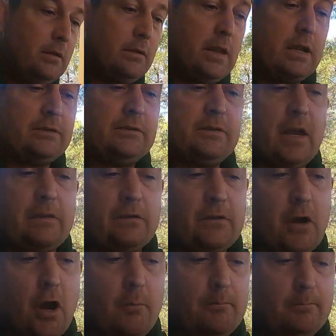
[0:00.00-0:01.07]
Now to start the
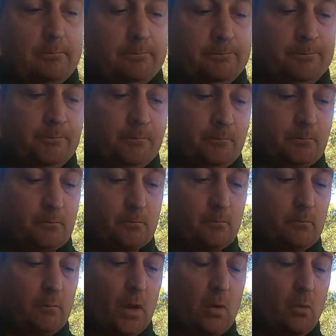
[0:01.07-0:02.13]
top,
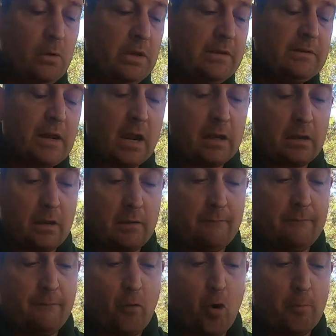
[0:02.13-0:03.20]
we need to cut it
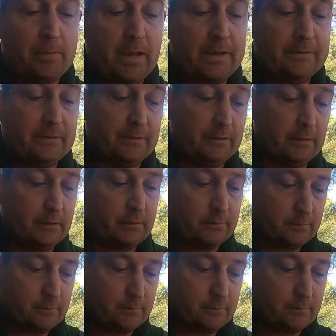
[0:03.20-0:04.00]
in 4 places.